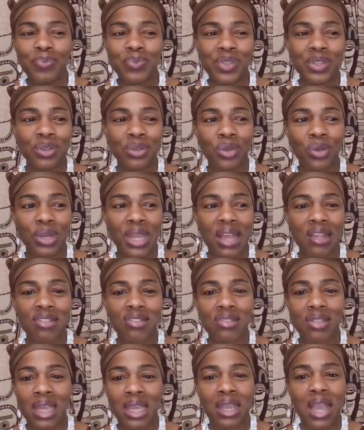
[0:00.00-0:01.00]

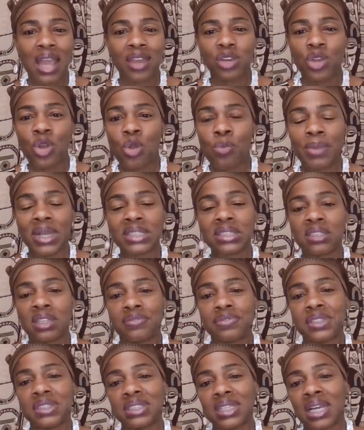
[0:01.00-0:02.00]
that's like, I know my
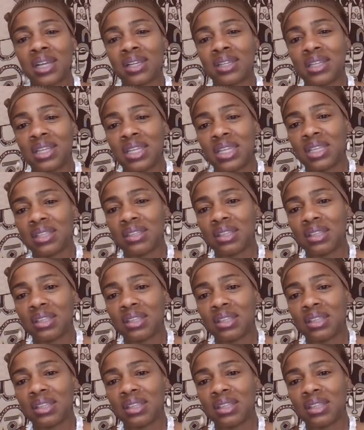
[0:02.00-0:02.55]
stuff is not going to get